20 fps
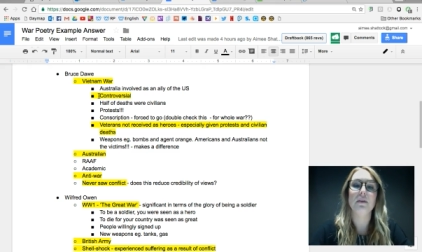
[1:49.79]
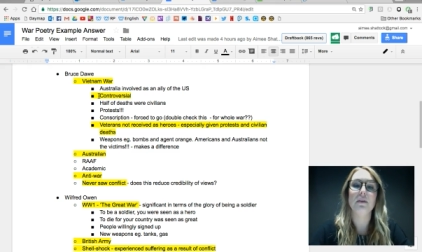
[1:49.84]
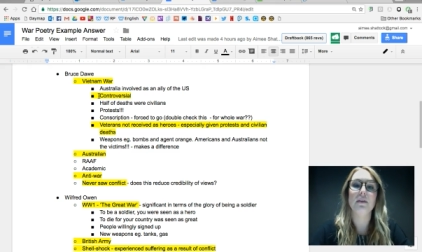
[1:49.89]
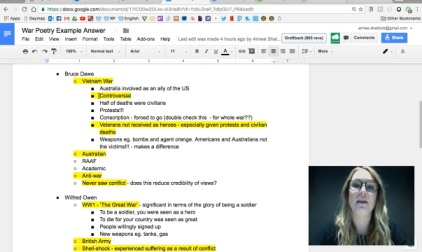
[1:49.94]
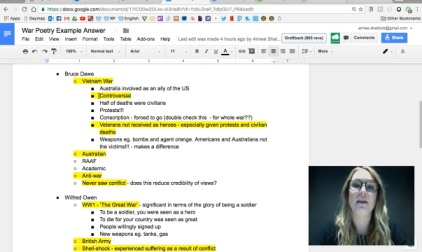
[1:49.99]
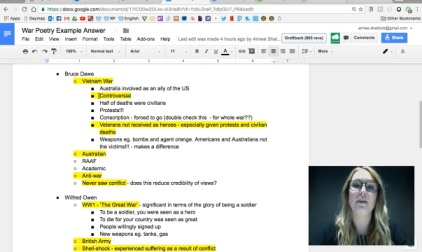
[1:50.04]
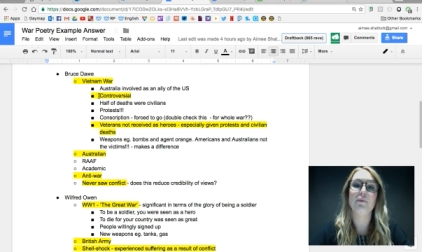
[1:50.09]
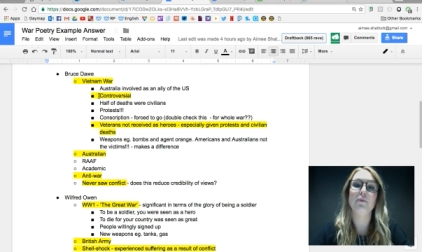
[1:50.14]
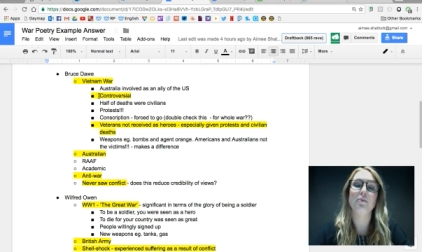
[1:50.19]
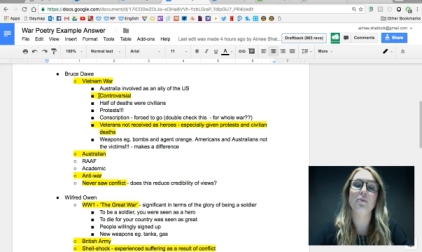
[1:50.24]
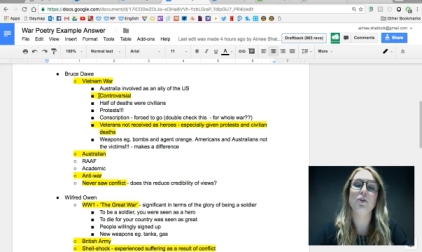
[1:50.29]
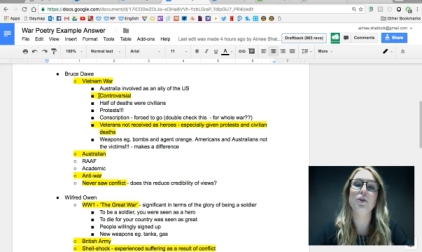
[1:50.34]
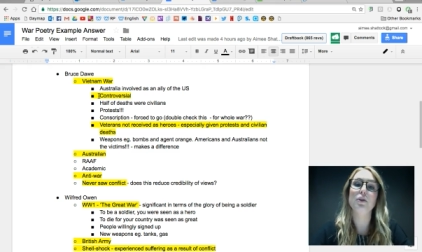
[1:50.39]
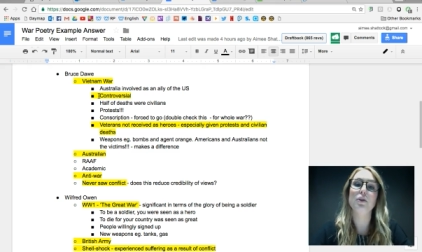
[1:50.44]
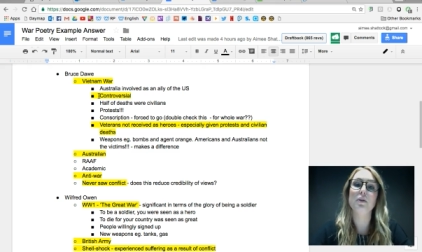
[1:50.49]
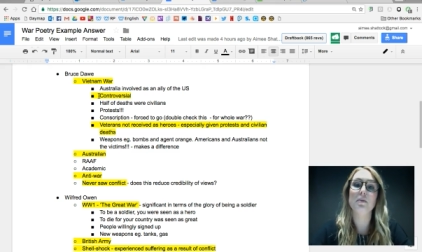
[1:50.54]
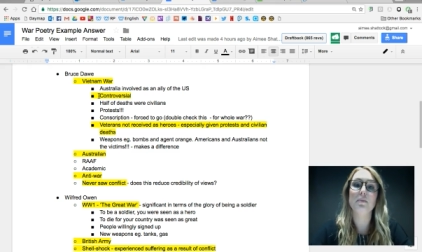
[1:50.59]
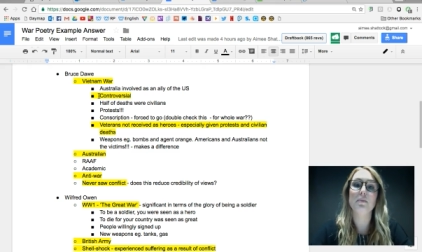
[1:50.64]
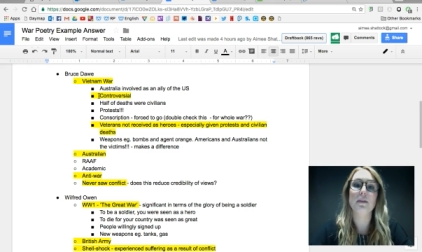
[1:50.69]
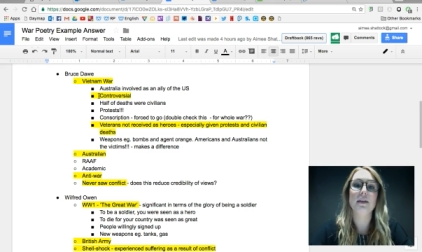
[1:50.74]
that they're from
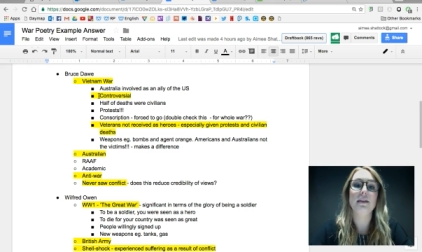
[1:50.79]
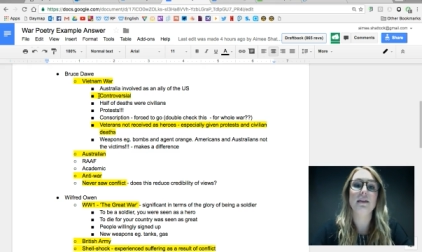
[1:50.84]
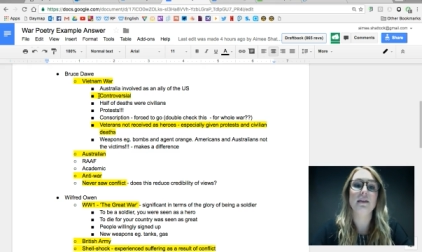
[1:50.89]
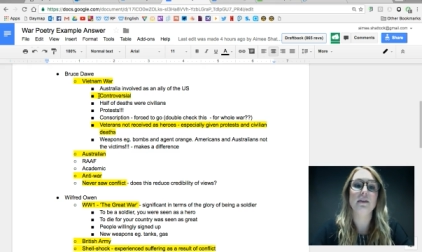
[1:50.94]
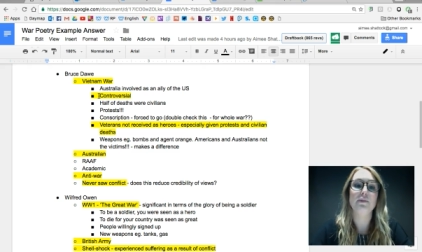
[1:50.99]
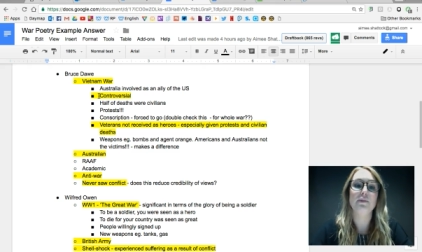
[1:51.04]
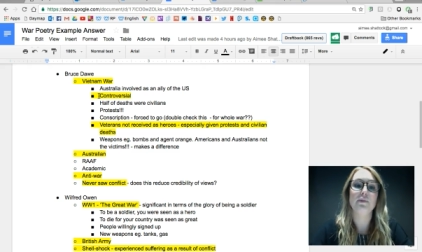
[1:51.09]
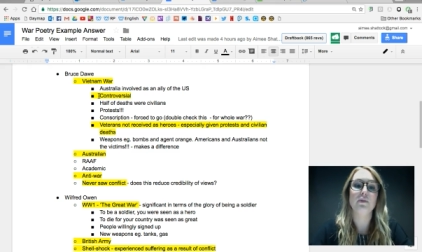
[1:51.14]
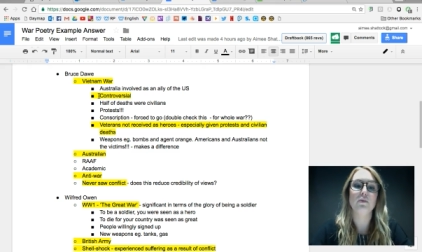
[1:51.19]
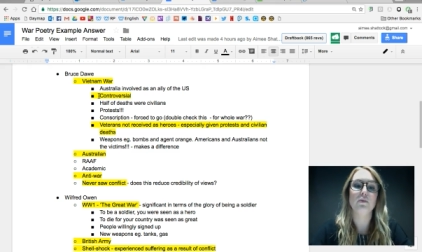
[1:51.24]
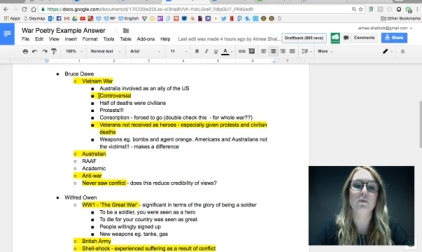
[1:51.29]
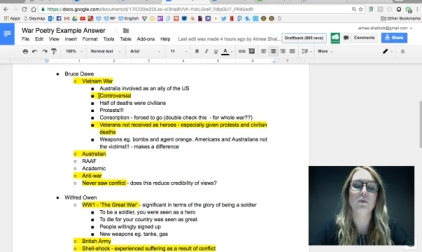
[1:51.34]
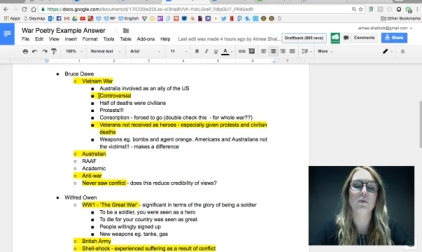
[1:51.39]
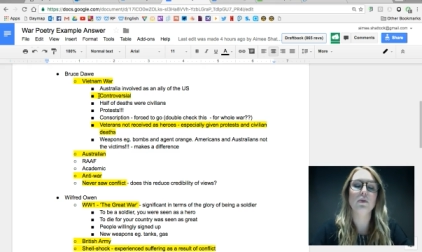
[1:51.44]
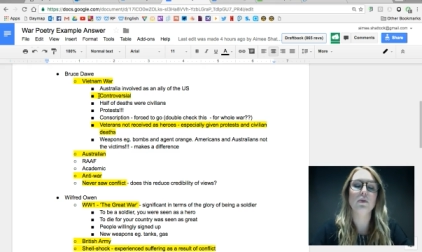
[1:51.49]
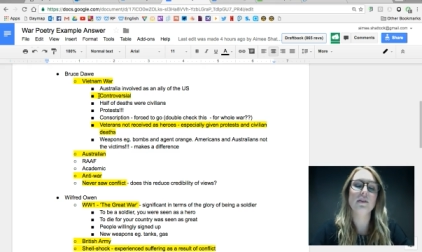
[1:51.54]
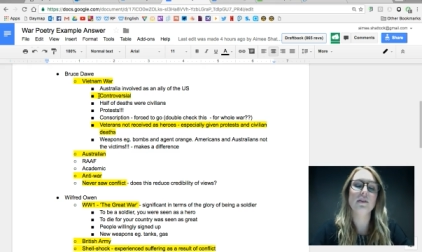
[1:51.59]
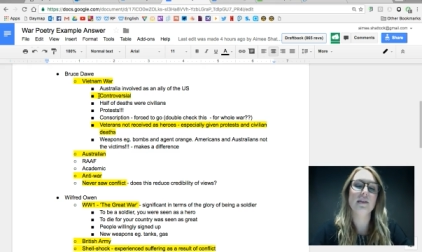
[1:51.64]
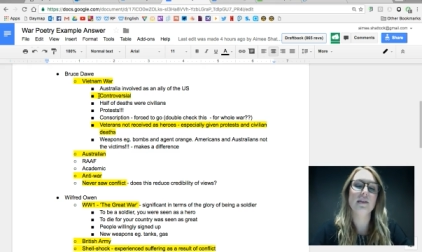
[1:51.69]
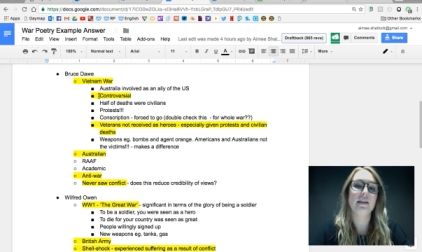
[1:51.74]
two completely different
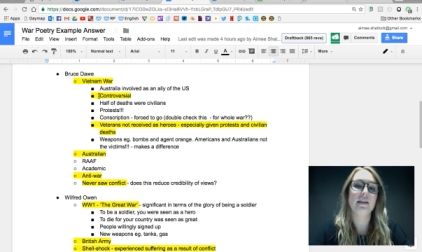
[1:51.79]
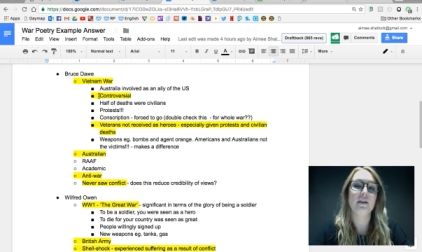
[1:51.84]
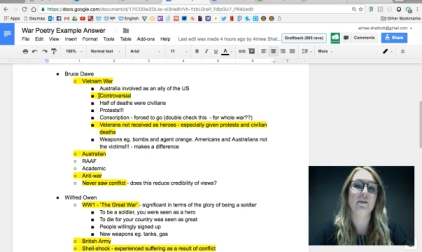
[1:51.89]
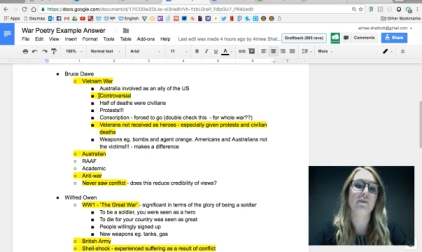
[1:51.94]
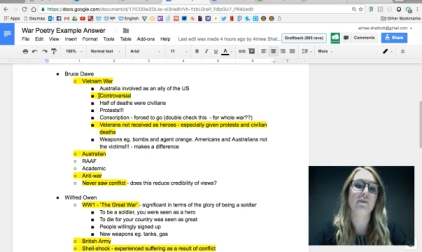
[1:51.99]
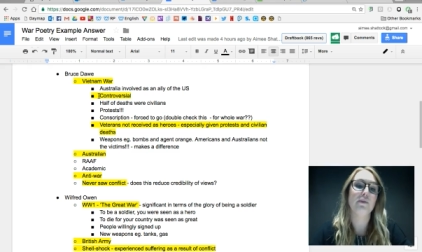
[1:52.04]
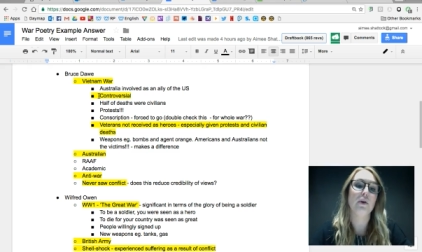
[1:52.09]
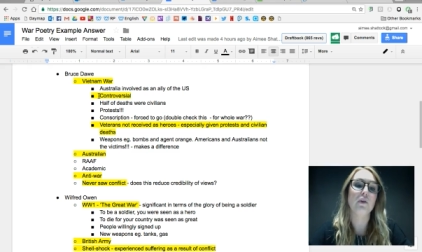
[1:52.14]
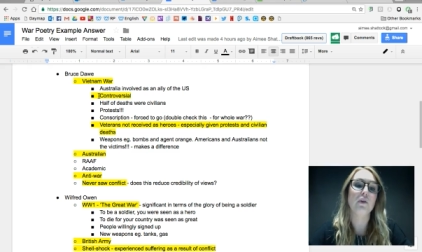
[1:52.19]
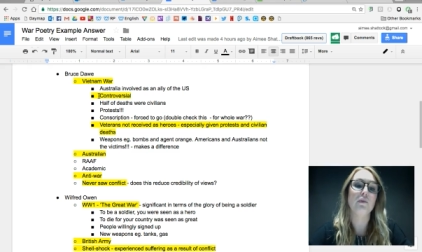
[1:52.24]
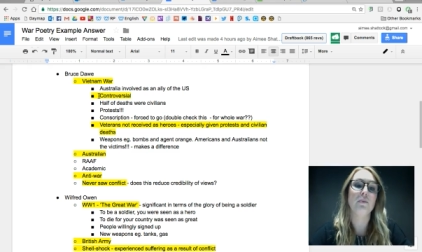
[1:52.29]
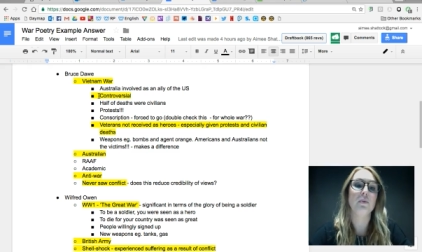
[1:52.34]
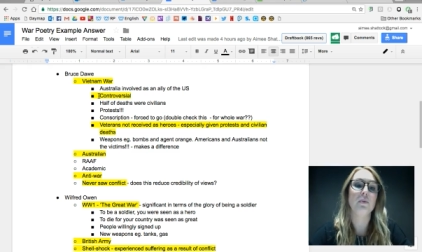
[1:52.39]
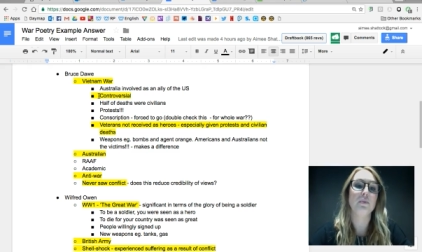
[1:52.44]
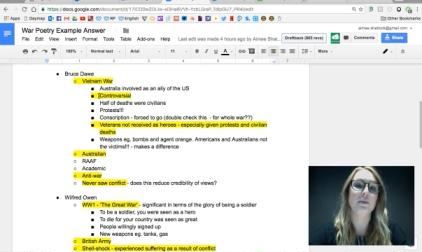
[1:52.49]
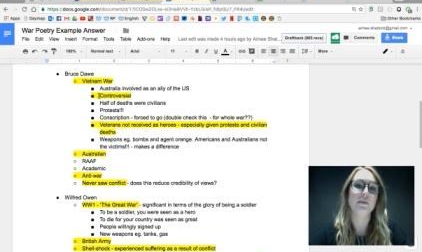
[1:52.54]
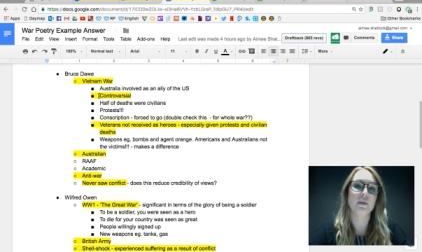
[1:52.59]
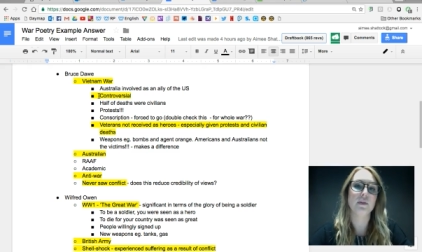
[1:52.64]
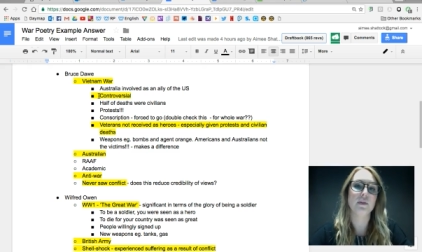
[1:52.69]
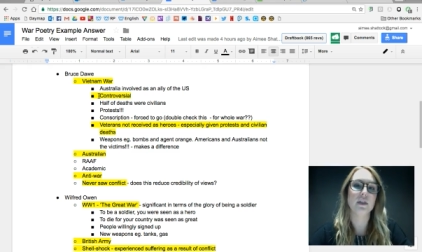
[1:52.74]
wars and their
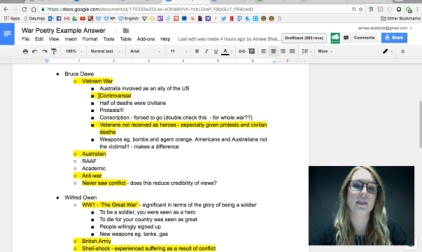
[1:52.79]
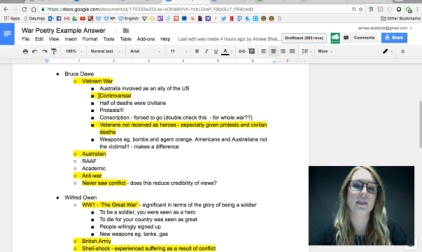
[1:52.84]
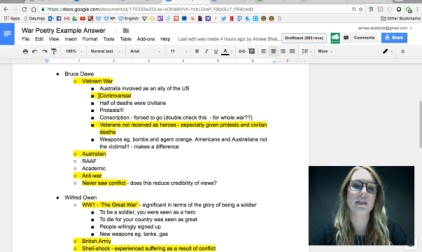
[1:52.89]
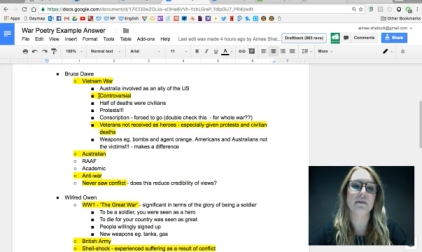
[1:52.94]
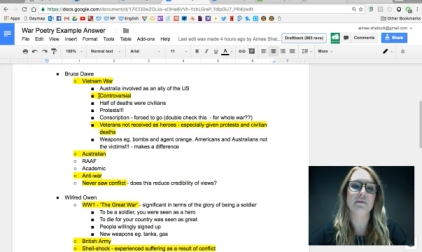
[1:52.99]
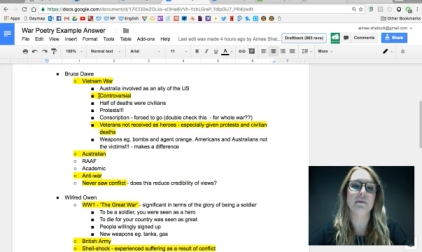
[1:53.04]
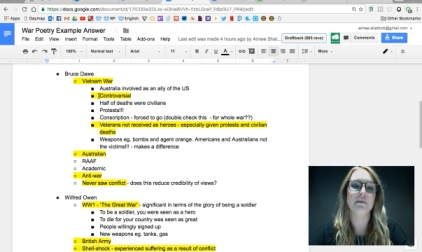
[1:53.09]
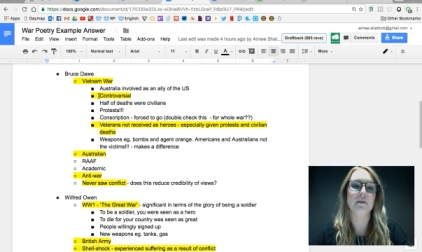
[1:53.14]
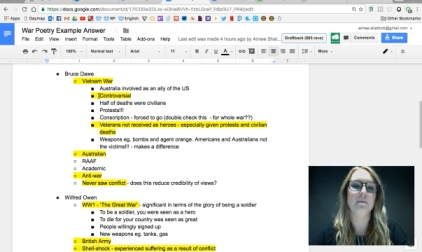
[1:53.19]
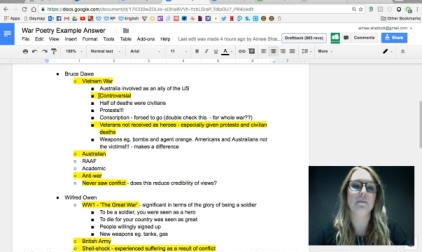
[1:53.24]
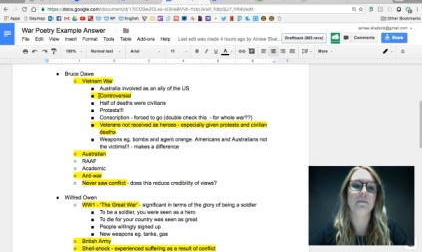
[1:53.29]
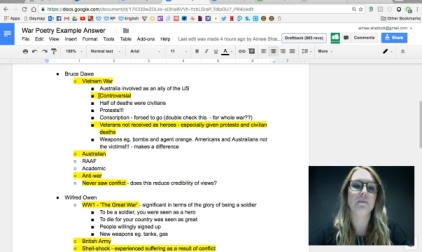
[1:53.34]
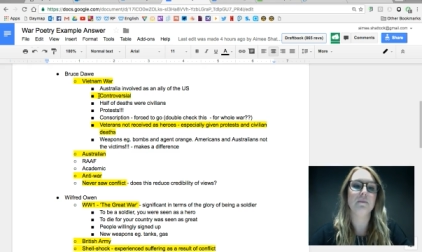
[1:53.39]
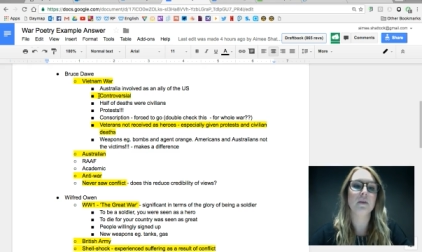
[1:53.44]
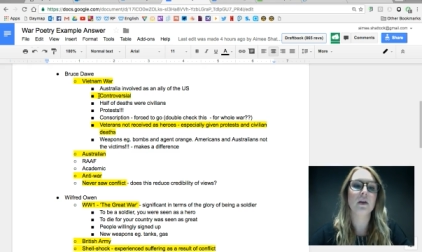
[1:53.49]
involvement was very different.